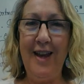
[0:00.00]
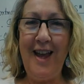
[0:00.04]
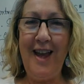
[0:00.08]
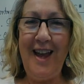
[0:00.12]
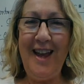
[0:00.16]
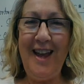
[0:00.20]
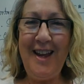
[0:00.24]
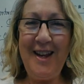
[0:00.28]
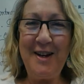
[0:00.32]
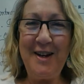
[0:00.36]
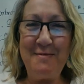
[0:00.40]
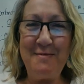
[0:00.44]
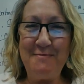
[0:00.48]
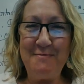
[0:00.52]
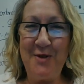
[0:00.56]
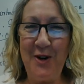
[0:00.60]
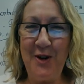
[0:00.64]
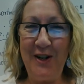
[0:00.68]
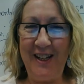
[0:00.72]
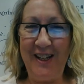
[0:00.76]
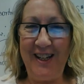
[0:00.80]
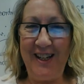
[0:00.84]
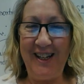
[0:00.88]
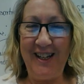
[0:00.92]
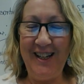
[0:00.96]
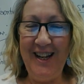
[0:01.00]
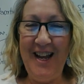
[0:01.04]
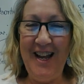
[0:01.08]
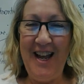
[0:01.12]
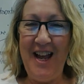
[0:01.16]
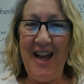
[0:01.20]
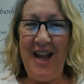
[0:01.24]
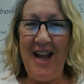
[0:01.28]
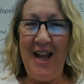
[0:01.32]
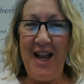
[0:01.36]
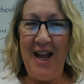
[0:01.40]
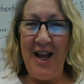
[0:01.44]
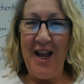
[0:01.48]
Hey, good morning,
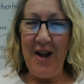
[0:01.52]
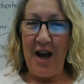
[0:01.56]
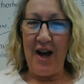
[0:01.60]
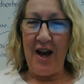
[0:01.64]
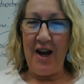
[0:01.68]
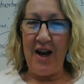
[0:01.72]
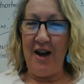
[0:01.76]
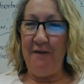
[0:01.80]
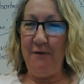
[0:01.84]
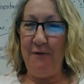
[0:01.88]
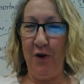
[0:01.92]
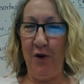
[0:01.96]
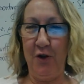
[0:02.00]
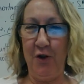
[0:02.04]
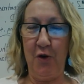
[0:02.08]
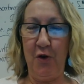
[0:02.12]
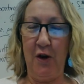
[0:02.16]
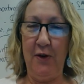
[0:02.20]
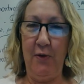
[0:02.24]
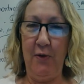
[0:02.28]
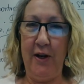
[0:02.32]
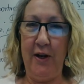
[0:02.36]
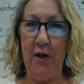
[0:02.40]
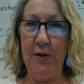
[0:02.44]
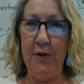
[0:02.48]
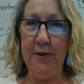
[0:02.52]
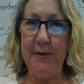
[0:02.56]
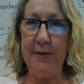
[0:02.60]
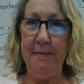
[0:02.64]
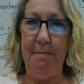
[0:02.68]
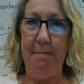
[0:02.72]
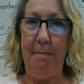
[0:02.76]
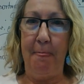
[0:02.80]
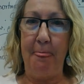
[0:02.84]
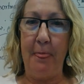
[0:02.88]
fourth grade readers.